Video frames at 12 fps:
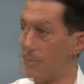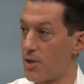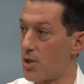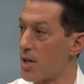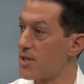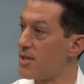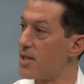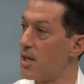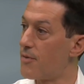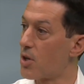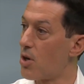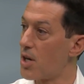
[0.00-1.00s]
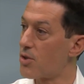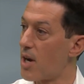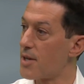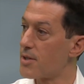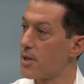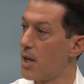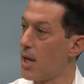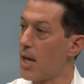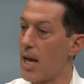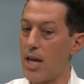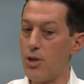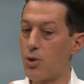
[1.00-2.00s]
the toxicity of the contrast,
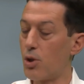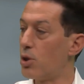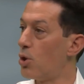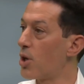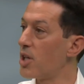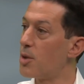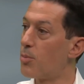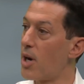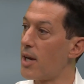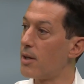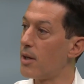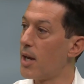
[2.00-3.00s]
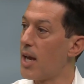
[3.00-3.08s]
and you can look at the brain.